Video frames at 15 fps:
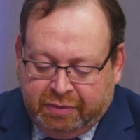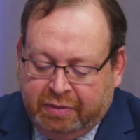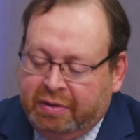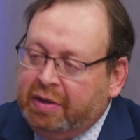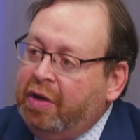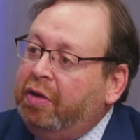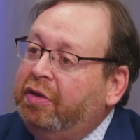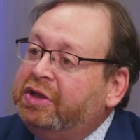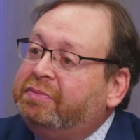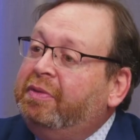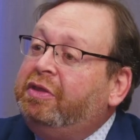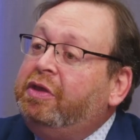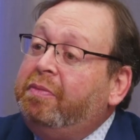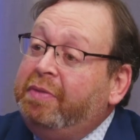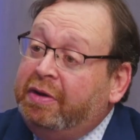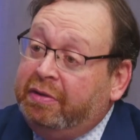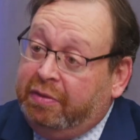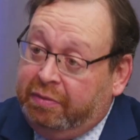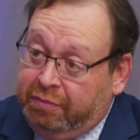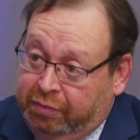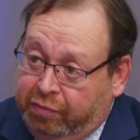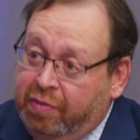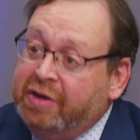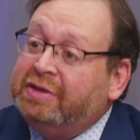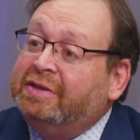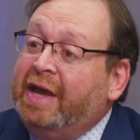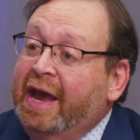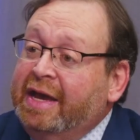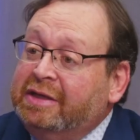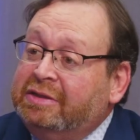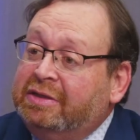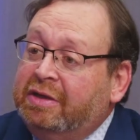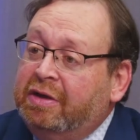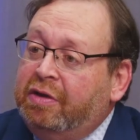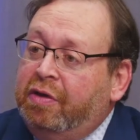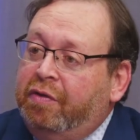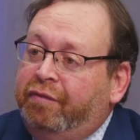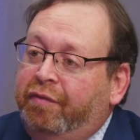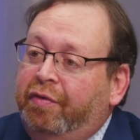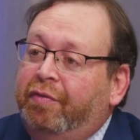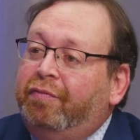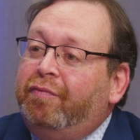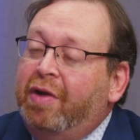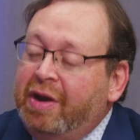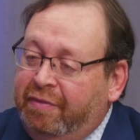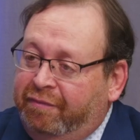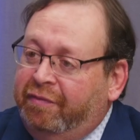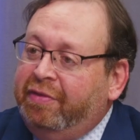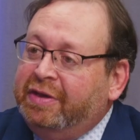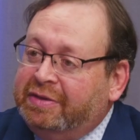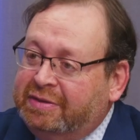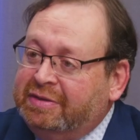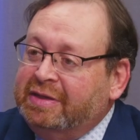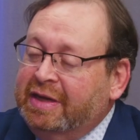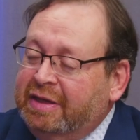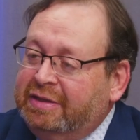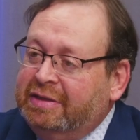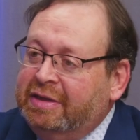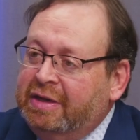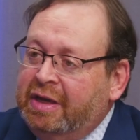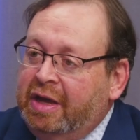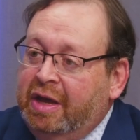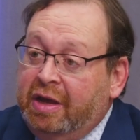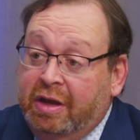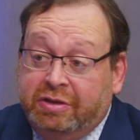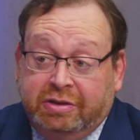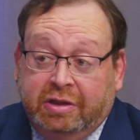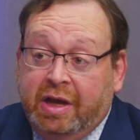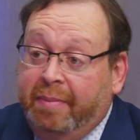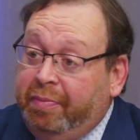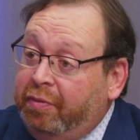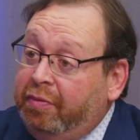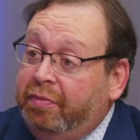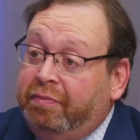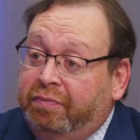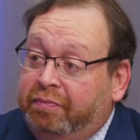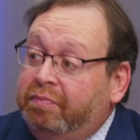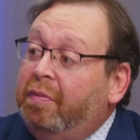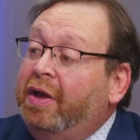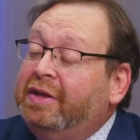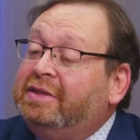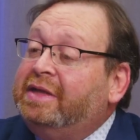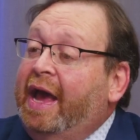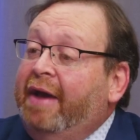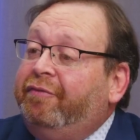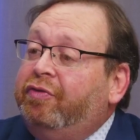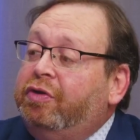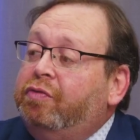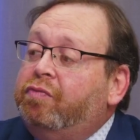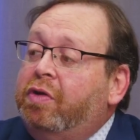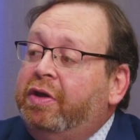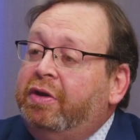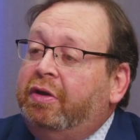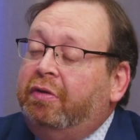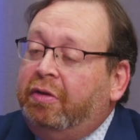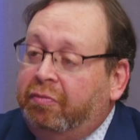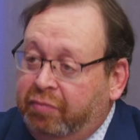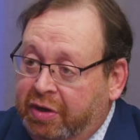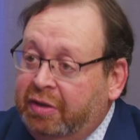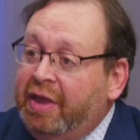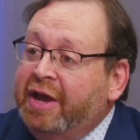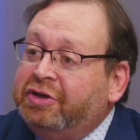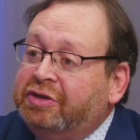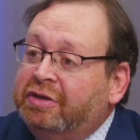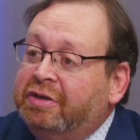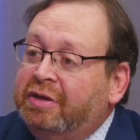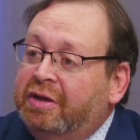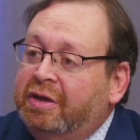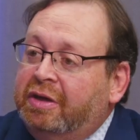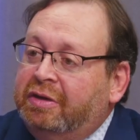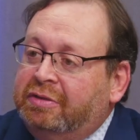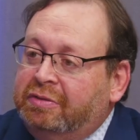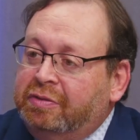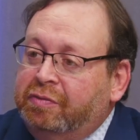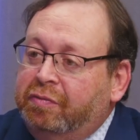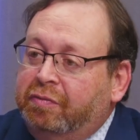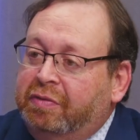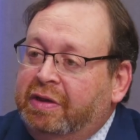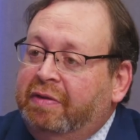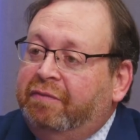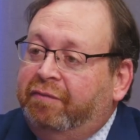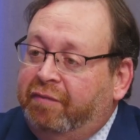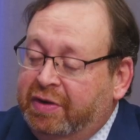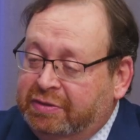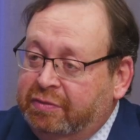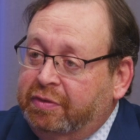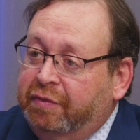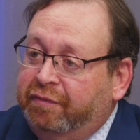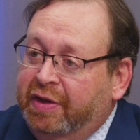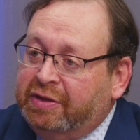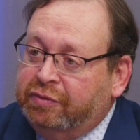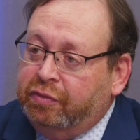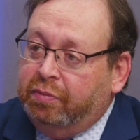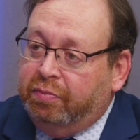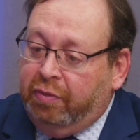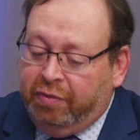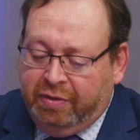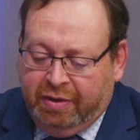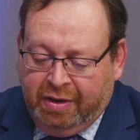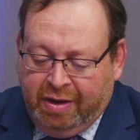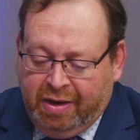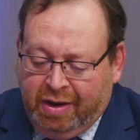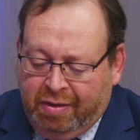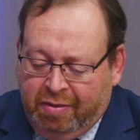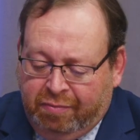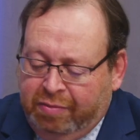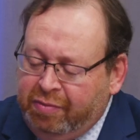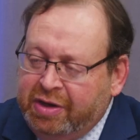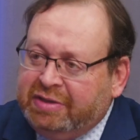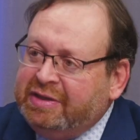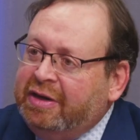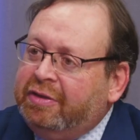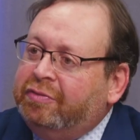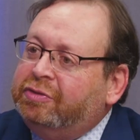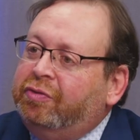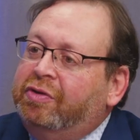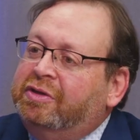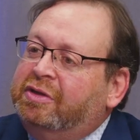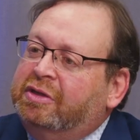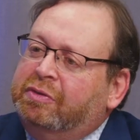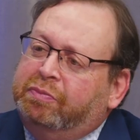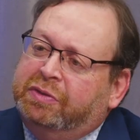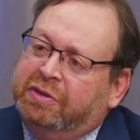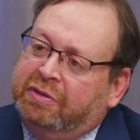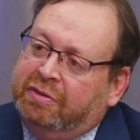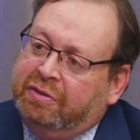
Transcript: Elizabeth, you've been criticized for running for this seat just a couple months after you won re-election to the Fresno Unified School Board. What do you say to those criticisms?